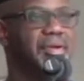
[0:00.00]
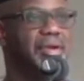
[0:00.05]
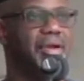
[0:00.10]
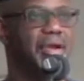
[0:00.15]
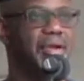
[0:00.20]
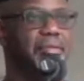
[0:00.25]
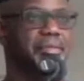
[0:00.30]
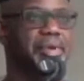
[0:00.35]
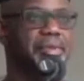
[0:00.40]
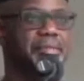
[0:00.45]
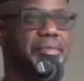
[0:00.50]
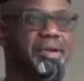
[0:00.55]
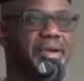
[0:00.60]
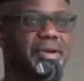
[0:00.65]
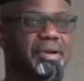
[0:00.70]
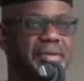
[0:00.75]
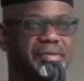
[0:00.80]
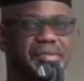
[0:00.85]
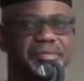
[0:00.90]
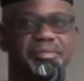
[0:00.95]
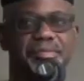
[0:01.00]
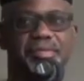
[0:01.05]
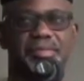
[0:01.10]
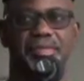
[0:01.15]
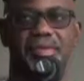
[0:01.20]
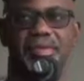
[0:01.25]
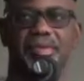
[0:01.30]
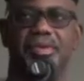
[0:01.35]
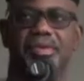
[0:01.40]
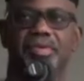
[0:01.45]
I remember
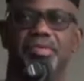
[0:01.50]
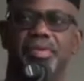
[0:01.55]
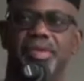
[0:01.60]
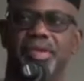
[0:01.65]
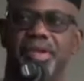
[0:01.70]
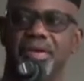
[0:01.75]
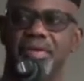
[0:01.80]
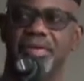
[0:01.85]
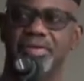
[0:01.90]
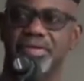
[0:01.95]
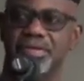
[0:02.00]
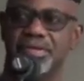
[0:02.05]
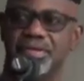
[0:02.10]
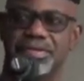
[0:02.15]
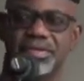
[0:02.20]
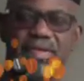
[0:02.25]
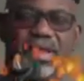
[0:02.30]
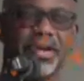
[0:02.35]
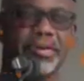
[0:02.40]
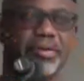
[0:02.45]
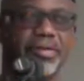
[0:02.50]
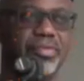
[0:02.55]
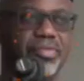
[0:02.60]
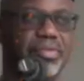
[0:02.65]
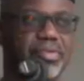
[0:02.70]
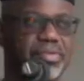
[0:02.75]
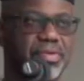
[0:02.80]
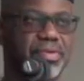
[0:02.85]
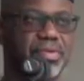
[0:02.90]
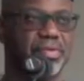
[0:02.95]
when I was in
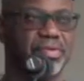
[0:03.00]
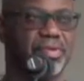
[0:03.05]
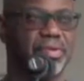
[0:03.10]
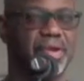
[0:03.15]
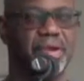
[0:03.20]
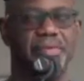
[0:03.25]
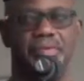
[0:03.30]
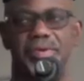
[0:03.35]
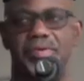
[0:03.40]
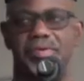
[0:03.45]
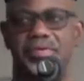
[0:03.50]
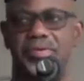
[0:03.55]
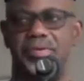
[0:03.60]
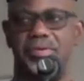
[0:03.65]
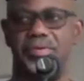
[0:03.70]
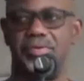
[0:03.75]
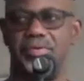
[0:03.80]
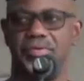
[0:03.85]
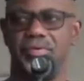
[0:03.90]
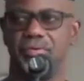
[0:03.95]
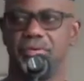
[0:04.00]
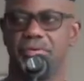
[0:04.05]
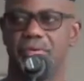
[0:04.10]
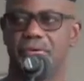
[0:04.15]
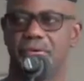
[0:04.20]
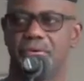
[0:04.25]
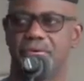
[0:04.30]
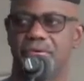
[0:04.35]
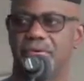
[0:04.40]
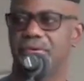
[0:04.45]
secondary school, I went to a school
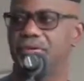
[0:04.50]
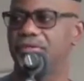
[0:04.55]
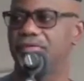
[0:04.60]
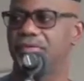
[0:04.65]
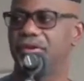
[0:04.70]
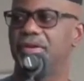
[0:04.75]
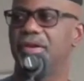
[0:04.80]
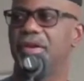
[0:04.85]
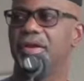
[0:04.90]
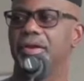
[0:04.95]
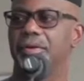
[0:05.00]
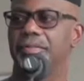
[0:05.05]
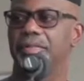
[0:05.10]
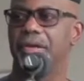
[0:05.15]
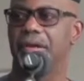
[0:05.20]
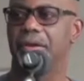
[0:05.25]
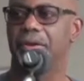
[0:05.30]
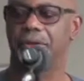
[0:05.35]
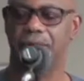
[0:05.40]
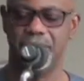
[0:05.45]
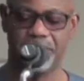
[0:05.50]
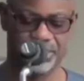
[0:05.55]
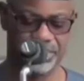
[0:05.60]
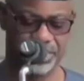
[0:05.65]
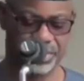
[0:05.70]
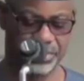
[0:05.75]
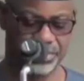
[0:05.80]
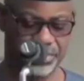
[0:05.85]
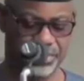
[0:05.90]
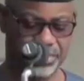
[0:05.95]
called Federal Government College,
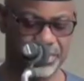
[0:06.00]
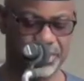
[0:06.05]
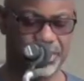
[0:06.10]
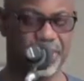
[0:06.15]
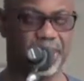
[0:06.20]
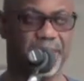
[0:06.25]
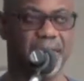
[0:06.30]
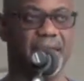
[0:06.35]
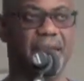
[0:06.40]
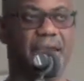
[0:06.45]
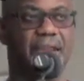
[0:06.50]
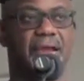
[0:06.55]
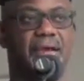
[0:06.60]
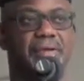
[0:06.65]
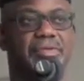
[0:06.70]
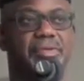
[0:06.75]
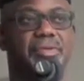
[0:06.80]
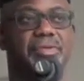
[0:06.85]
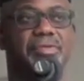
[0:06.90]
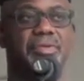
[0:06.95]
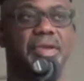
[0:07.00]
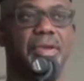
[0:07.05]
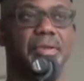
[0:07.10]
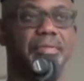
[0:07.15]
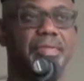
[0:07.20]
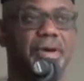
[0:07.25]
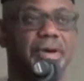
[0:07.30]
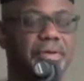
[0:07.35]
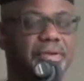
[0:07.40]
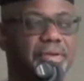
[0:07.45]
Enugu. And I was also
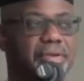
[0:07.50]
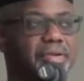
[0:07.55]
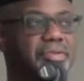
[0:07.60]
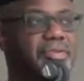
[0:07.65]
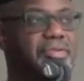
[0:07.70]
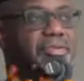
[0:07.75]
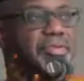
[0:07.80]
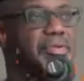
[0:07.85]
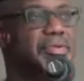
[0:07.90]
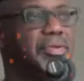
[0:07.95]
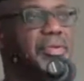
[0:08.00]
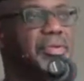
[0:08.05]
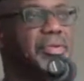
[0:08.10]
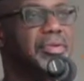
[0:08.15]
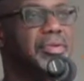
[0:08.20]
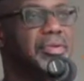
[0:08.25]
a pioneer student.